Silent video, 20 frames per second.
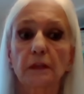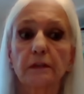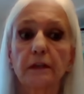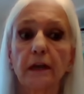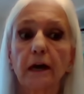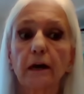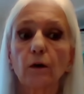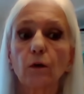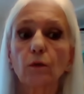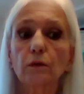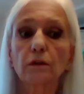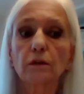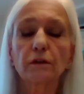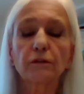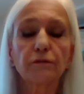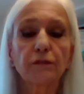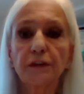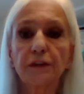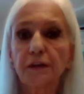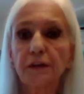Now,
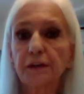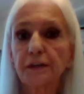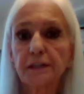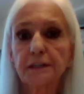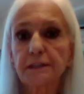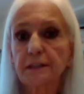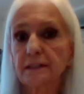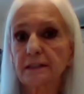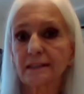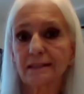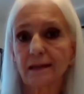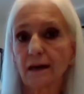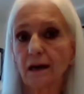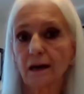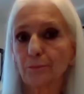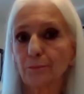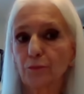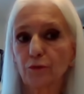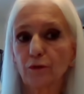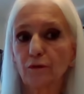lividity does
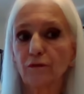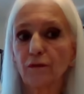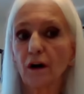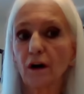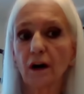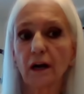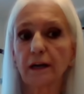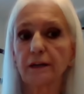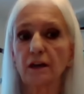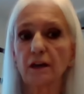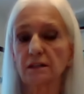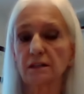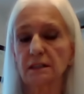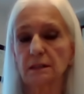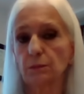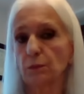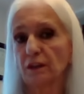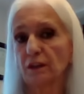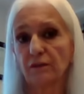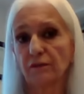not provide
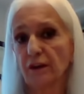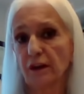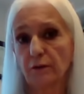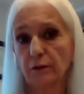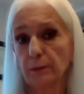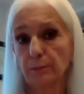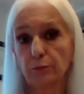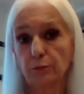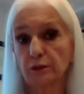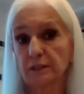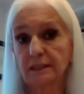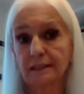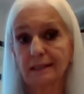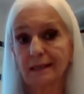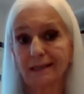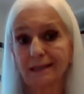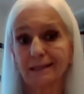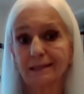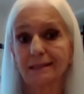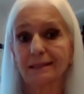us with a very
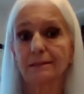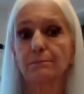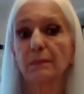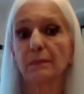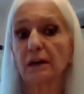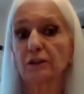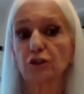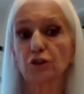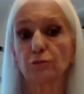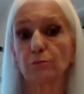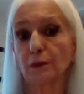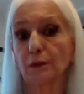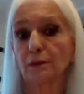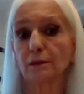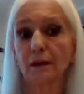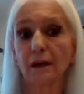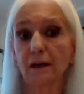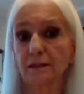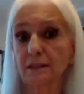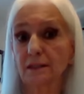precise
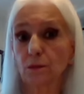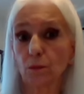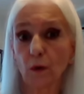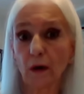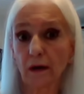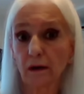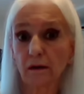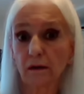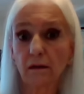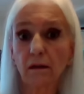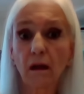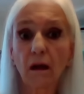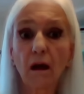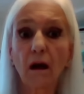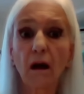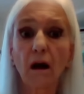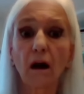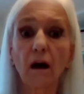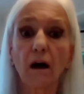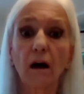measurement as well
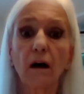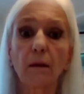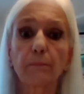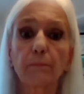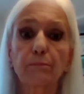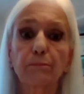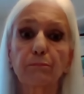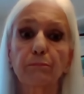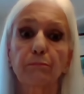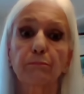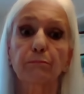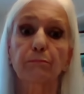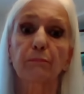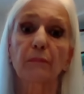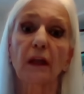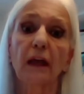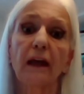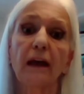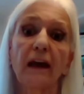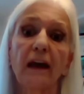
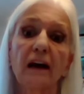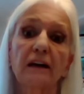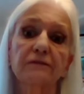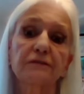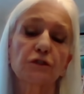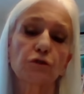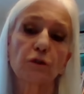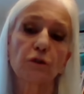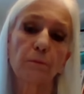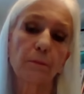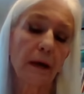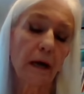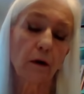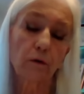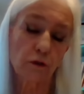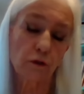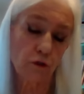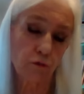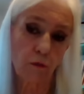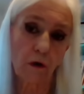after
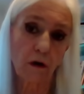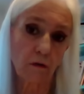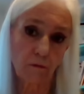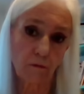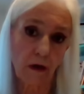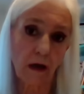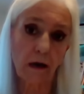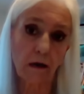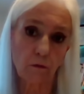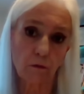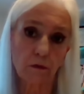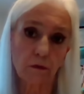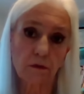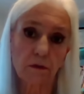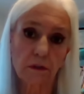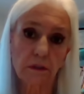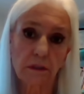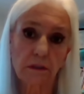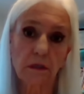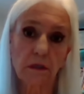about 12
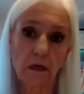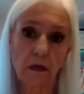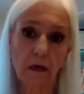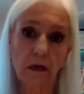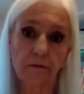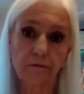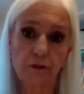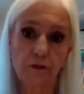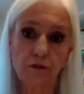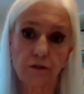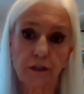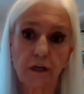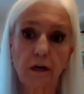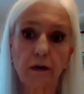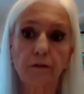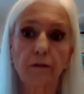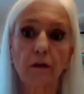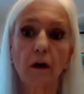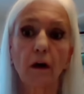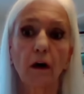hours after
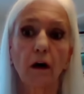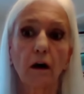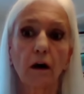death.